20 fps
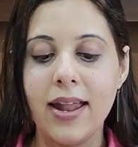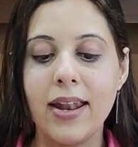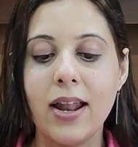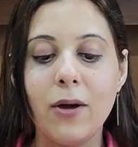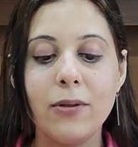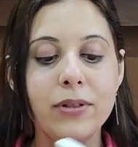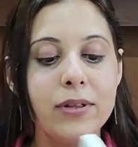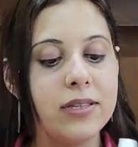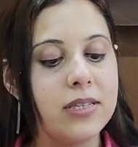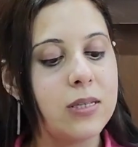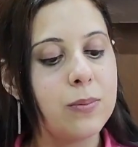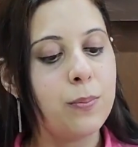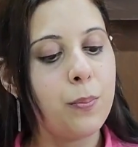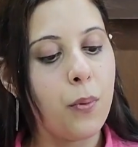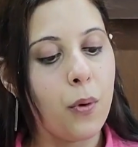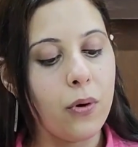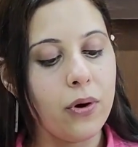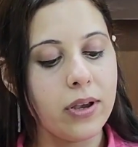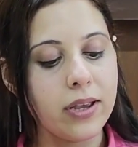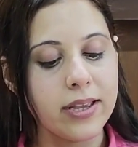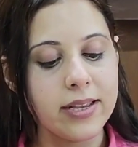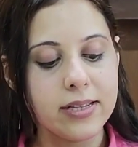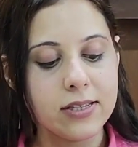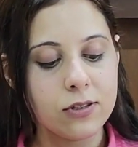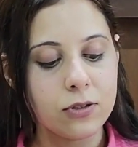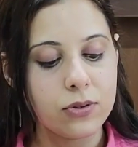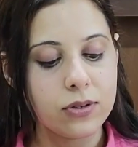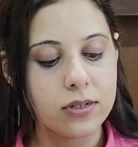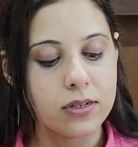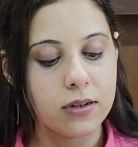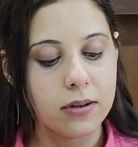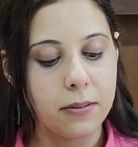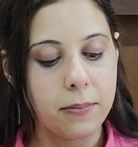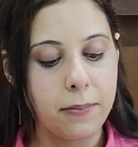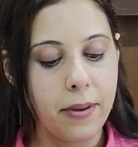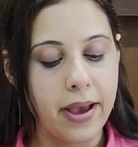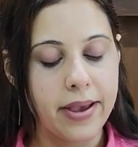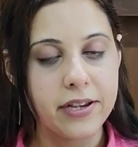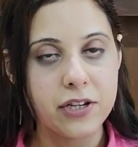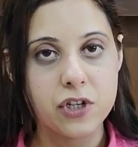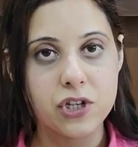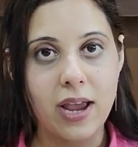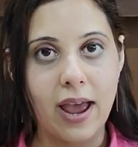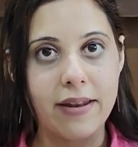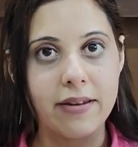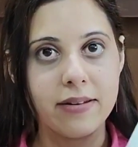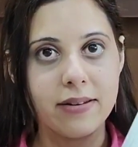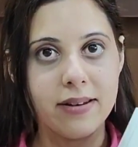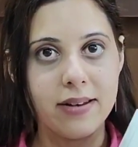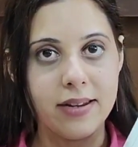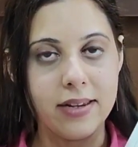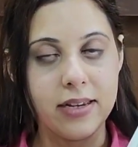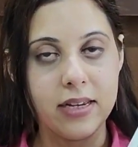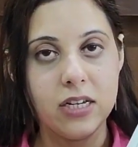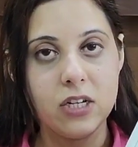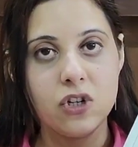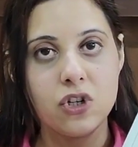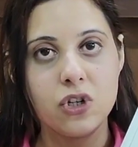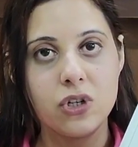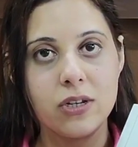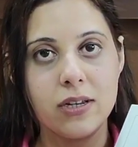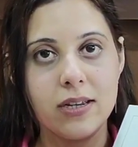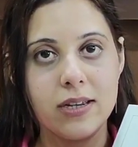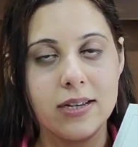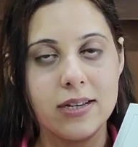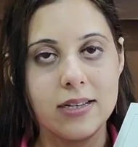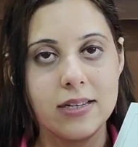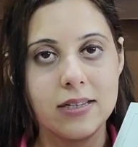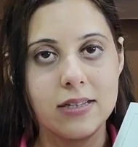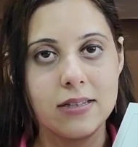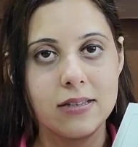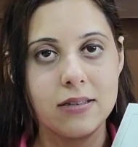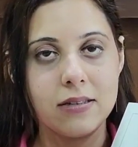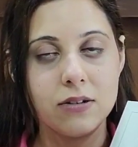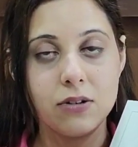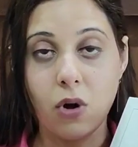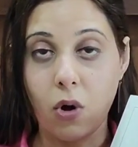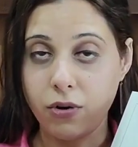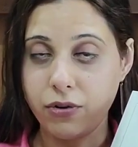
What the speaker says: Now, this book is written by Shannon Lee. She is the